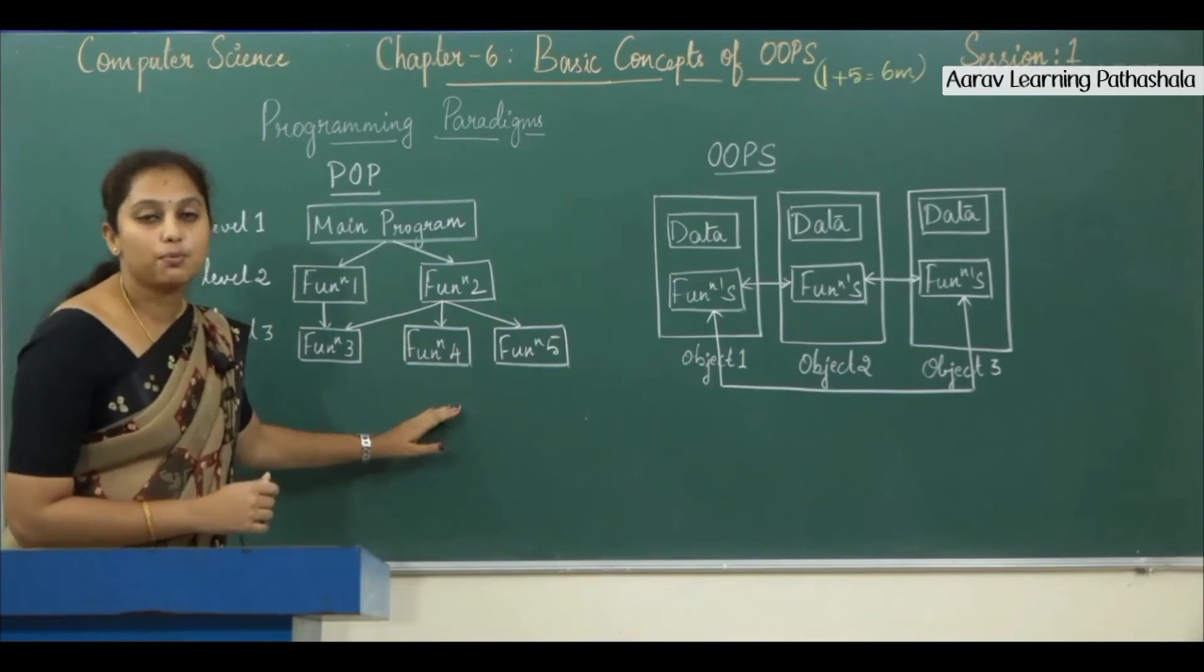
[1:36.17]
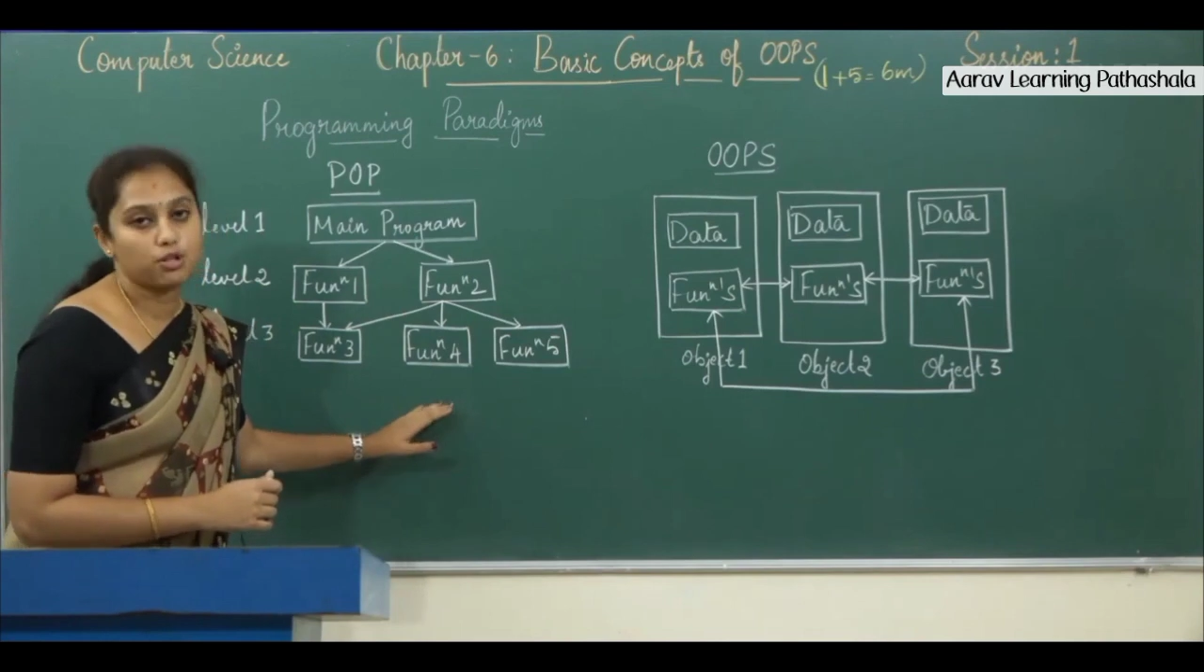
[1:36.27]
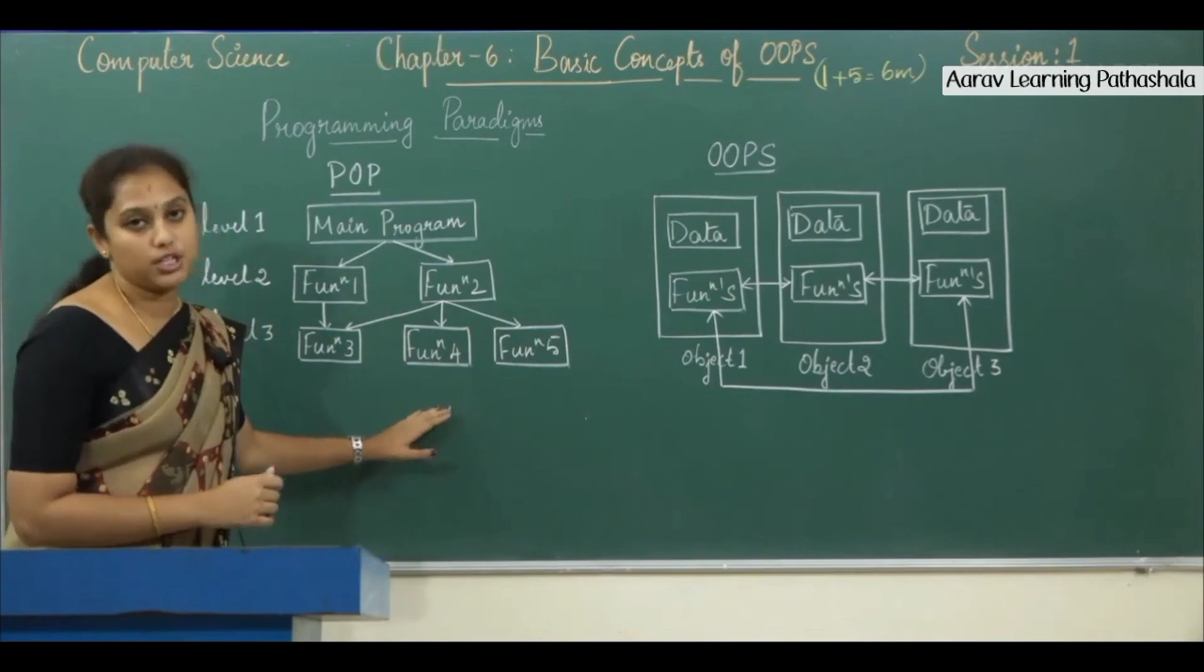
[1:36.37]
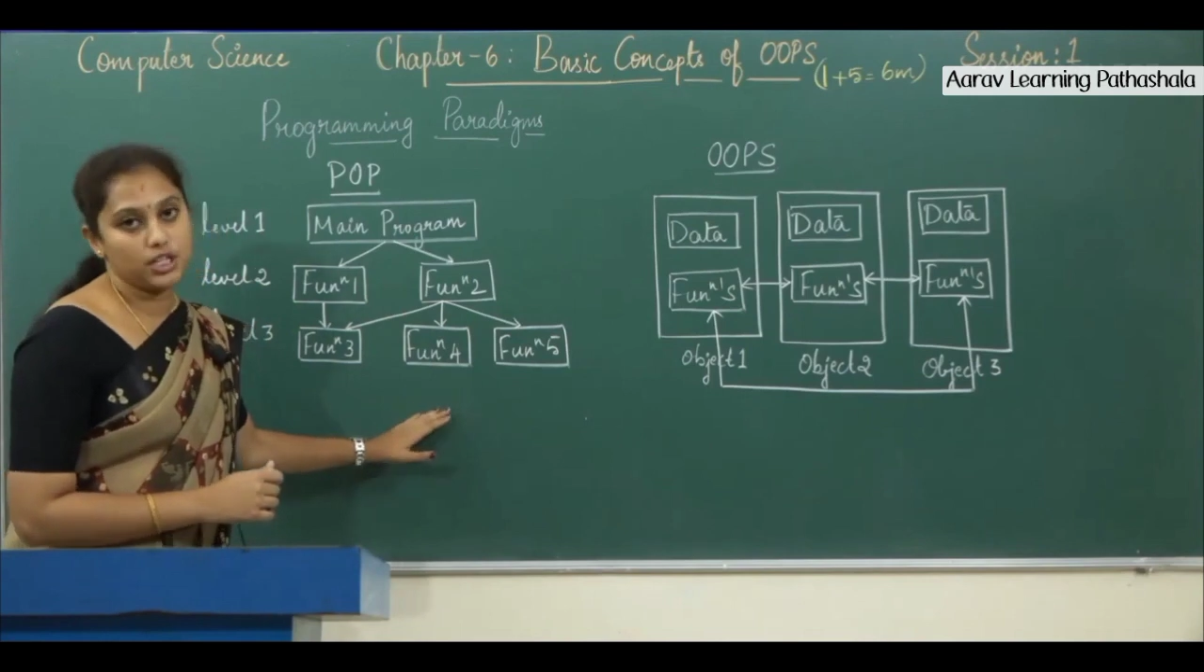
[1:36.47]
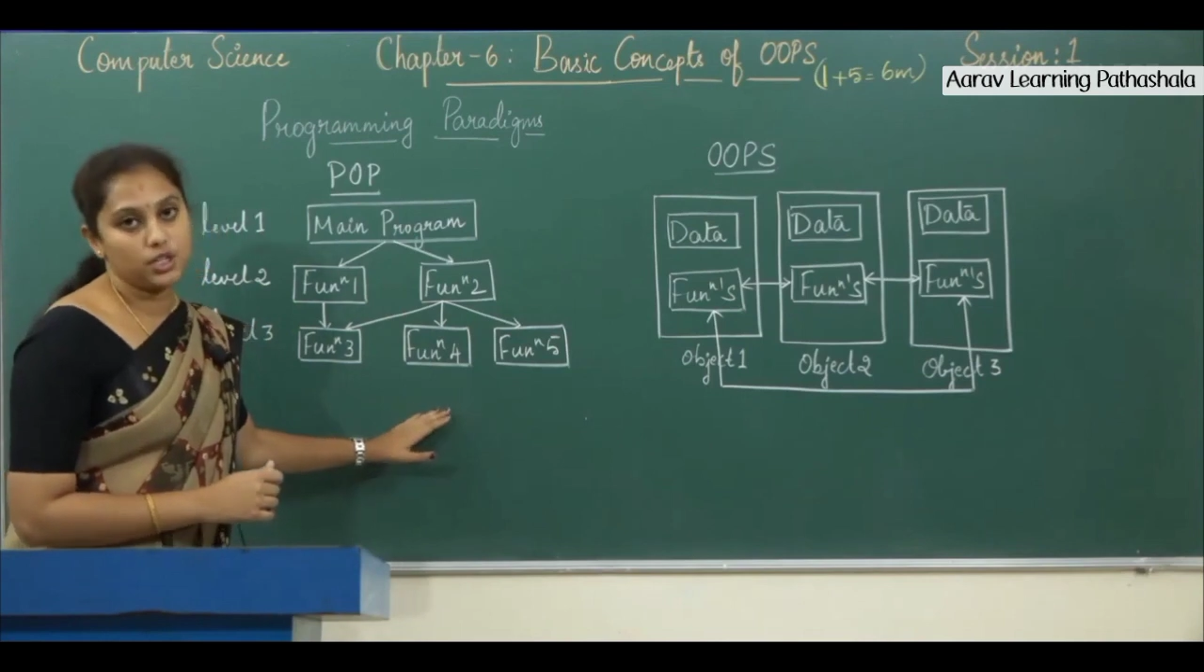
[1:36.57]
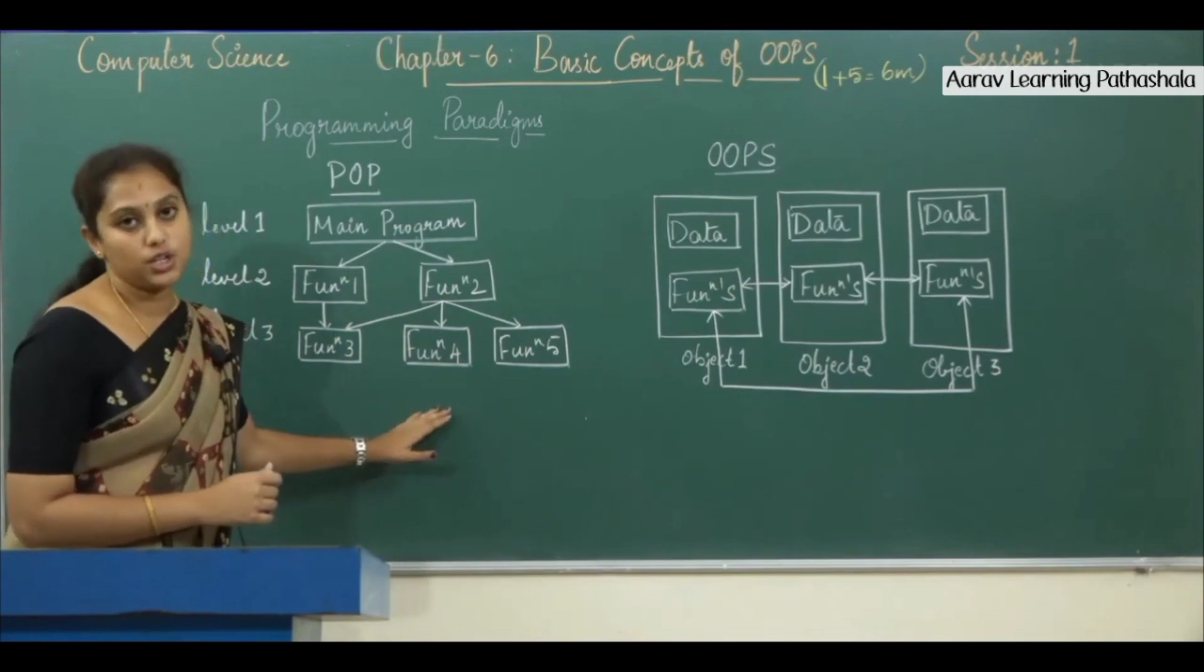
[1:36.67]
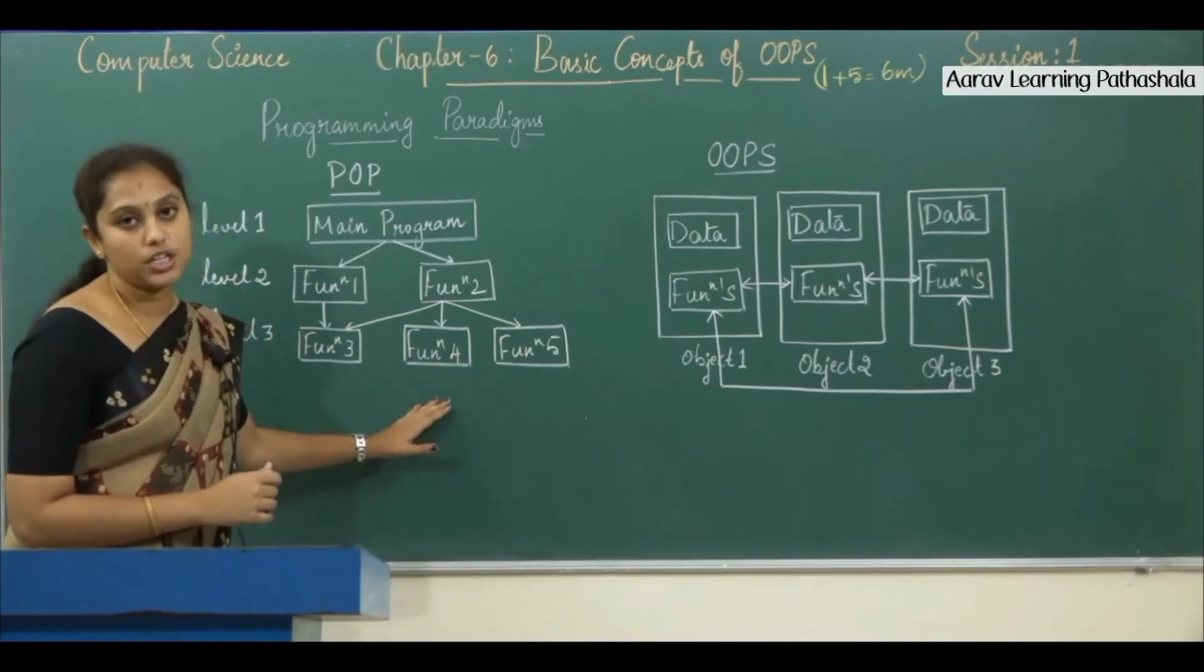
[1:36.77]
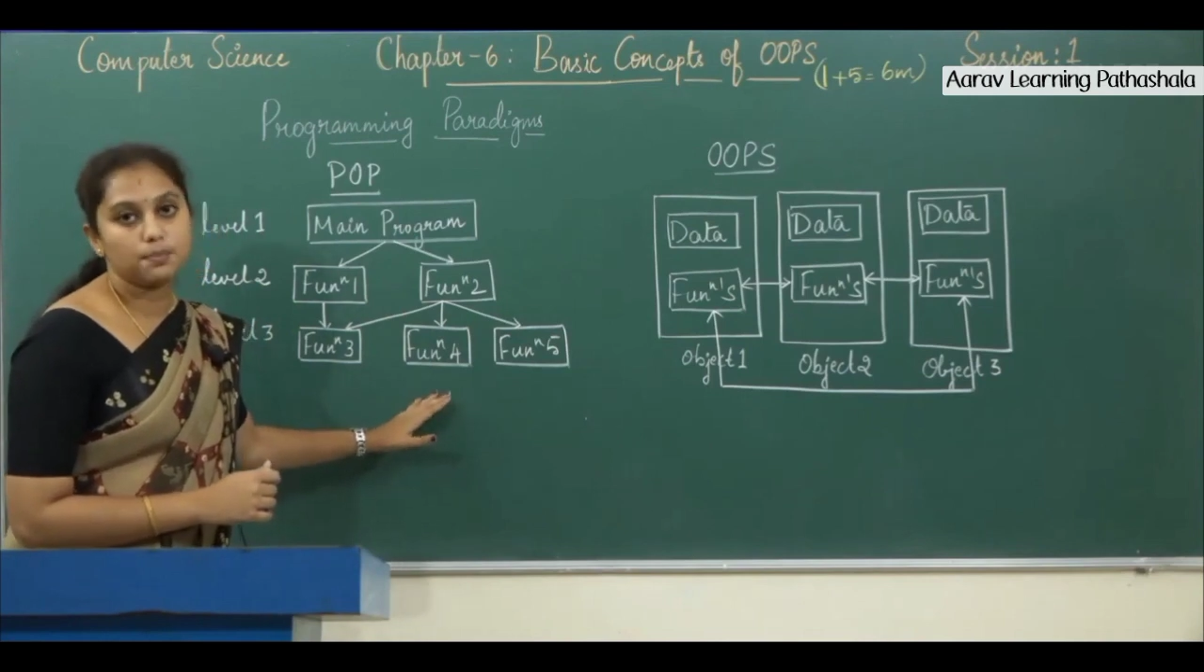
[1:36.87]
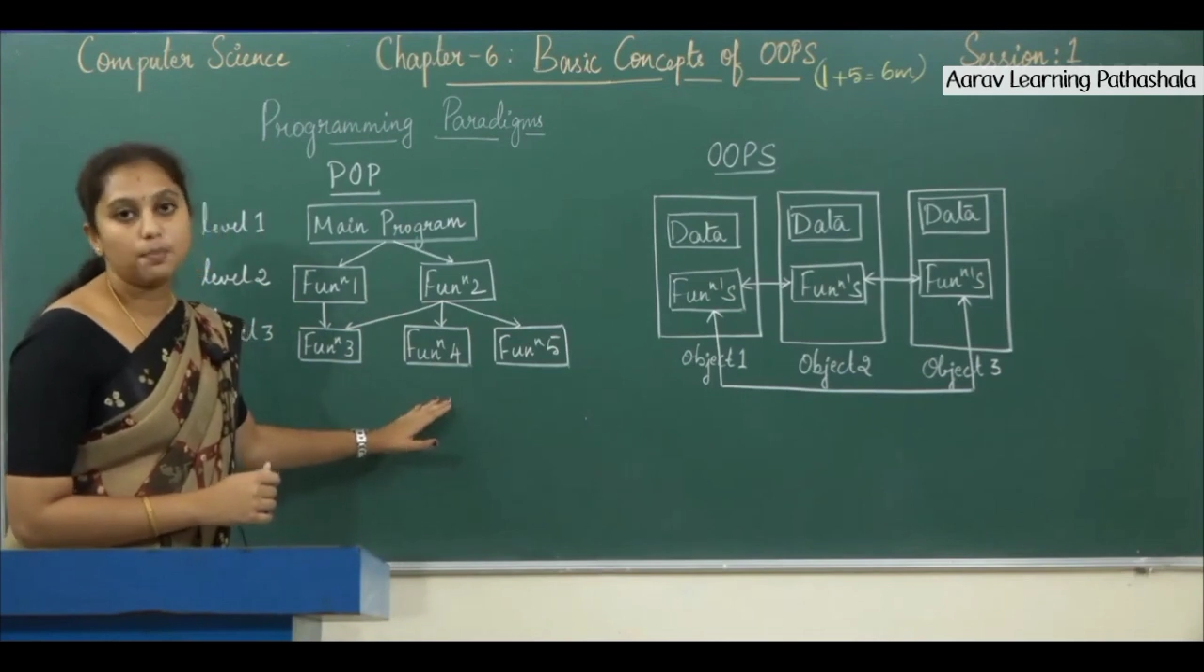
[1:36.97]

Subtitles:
procedure